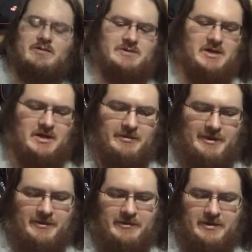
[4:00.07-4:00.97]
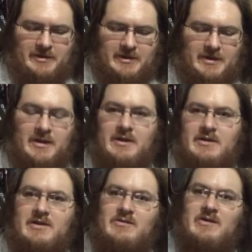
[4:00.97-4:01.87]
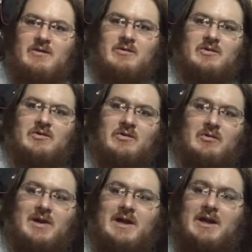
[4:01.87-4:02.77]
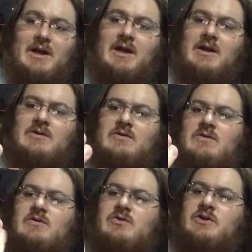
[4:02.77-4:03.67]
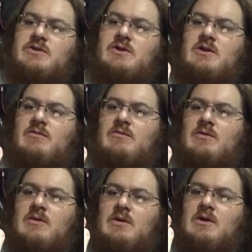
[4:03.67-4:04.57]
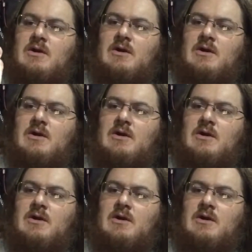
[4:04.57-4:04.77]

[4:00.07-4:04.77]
I was talking about. This thing works great, and it's just enough for